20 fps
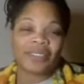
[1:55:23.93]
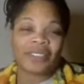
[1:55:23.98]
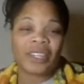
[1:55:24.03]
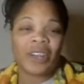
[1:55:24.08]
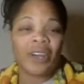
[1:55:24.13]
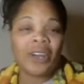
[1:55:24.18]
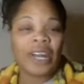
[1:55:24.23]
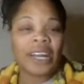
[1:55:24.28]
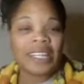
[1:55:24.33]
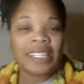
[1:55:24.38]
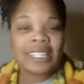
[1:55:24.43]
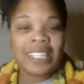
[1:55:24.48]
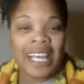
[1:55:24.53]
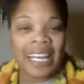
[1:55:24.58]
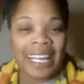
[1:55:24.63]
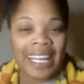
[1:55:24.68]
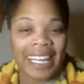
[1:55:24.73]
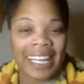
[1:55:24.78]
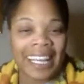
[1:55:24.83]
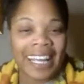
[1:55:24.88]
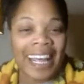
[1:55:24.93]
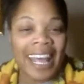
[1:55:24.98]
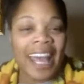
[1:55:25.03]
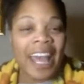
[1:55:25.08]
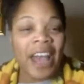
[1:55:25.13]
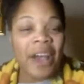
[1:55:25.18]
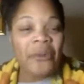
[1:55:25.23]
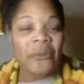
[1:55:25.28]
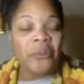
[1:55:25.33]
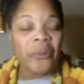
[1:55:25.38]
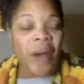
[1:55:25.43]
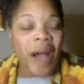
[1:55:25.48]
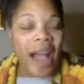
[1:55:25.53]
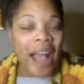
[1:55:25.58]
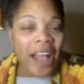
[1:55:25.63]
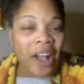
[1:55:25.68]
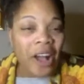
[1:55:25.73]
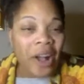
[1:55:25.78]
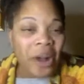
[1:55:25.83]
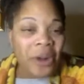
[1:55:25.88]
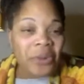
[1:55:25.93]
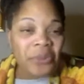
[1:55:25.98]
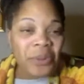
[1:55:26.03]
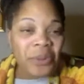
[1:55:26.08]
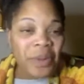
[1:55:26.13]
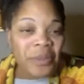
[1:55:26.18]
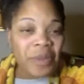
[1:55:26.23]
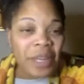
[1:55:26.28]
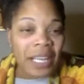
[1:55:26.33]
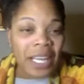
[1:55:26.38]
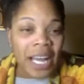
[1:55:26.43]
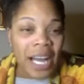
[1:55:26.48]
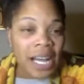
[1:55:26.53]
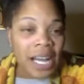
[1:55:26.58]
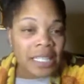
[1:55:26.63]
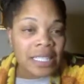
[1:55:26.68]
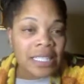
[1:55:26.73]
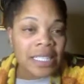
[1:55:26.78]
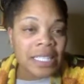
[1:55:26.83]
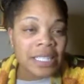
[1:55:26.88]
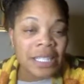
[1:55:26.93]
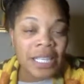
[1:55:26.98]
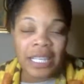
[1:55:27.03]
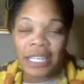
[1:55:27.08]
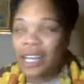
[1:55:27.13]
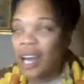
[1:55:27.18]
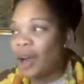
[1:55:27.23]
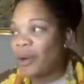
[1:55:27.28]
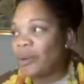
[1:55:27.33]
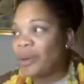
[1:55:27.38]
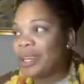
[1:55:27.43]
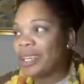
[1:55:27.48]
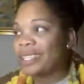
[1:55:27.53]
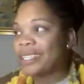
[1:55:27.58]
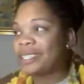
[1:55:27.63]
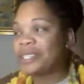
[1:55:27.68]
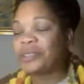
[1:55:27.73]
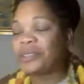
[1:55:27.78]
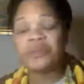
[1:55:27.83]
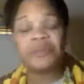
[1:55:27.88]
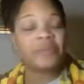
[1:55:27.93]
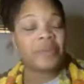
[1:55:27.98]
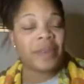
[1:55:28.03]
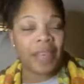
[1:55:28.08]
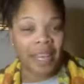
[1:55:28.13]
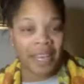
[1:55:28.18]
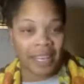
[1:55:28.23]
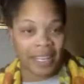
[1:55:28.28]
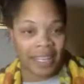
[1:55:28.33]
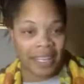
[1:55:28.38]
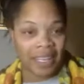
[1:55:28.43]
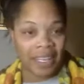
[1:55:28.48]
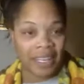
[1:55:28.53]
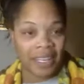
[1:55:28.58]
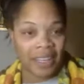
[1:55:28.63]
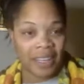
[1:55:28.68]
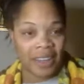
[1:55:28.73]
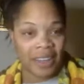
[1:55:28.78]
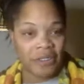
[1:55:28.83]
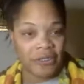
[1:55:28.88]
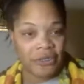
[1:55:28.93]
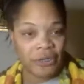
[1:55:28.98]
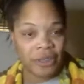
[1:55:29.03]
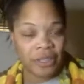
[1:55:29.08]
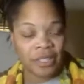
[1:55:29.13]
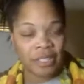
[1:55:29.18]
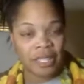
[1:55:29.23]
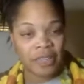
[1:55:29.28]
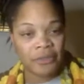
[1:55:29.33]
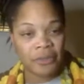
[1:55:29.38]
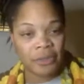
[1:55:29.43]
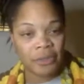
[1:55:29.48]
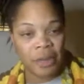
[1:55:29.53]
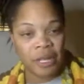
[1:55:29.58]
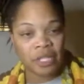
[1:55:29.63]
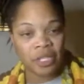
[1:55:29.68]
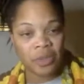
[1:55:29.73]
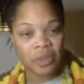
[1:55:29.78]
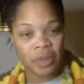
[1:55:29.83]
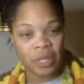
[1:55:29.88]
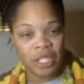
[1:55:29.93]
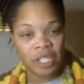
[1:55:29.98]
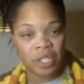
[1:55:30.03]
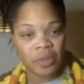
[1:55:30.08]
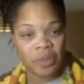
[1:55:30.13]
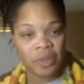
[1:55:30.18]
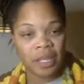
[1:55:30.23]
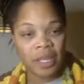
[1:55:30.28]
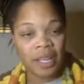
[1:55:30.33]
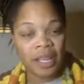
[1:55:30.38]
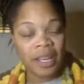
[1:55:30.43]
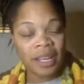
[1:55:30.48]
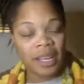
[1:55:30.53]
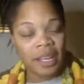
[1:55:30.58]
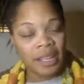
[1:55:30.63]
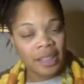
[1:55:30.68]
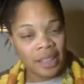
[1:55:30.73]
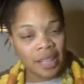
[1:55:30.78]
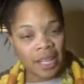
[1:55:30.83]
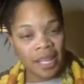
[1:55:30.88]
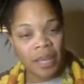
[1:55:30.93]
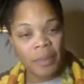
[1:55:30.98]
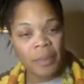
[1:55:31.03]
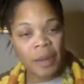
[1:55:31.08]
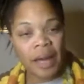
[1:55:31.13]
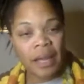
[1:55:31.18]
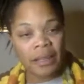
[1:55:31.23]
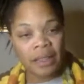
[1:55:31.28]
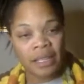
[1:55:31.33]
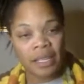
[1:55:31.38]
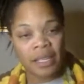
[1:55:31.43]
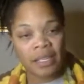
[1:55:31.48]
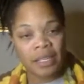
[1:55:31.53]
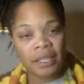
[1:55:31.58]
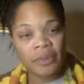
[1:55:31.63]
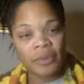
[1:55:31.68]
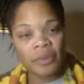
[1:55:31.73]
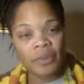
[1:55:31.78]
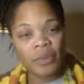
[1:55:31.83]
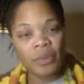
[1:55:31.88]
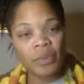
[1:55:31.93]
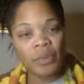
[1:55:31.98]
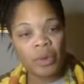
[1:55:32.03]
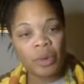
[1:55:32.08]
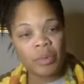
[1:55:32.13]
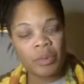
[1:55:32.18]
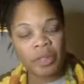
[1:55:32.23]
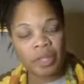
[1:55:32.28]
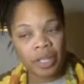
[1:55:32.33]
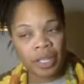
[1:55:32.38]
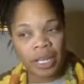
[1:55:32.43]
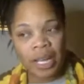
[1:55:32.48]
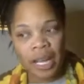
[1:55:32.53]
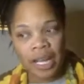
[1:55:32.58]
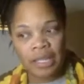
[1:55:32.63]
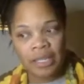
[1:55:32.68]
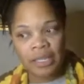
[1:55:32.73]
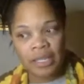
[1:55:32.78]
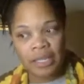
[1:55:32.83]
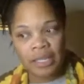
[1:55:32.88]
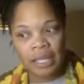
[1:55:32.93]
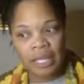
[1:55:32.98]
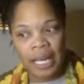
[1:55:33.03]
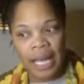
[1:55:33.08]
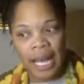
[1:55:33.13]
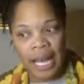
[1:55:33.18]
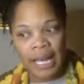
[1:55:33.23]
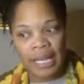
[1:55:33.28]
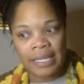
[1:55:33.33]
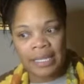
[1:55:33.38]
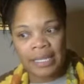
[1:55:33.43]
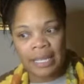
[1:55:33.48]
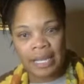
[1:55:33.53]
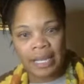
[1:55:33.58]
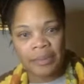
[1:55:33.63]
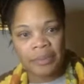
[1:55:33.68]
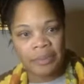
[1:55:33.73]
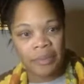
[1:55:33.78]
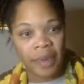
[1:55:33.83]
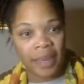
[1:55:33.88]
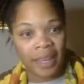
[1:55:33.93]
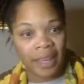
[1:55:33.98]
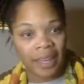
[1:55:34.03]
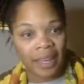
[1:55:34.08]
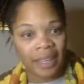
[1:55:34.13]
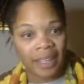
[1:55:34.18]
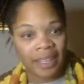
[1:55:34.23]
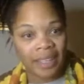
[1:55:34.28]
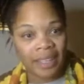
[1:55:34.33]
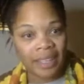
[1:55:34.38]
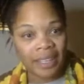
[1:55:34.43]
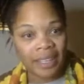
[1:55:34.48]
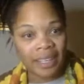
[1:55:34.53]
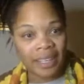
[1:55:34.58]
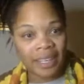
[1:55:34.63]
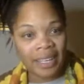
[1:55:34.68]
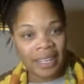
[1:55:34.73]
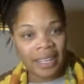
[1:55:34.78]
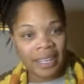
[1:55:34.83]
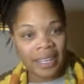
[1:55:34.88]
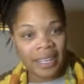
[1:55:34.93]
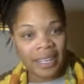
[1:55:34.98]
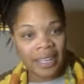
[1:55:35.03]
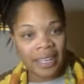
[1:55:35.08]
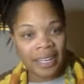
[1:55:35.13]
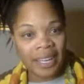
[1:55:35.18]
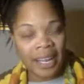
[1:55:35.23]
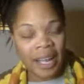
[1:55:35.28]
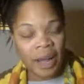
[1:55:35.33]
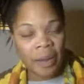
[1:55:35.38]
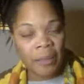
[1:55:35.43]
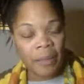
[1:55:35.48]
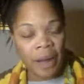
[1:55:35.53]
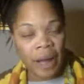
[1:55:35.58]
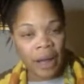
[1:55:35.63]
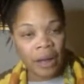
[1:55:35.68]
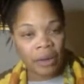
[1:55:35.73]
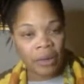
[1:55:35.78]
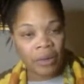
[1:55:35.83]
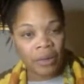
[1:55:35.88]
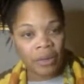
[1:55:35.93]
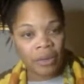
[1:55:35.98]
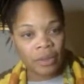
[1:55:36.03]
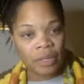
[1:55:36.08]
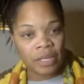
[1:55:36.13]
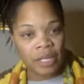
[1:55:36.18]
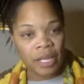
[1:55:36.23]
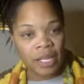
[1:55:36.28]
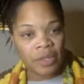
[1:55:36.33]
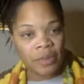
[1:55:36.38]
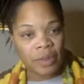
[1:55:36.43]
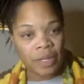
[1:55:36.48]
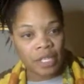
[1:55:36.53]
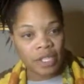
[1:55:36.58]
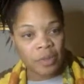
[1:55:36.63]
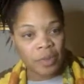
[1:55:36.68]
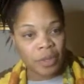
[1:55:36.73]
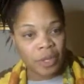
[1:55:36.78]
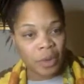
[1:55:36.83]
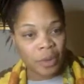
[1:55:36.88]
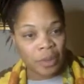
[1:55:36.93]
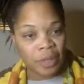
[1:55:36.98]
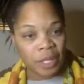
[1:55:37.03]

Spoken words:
Hold on a second. Why are women constantly going to men for this information? We think about this. Women are constantly asking men about those things when they should be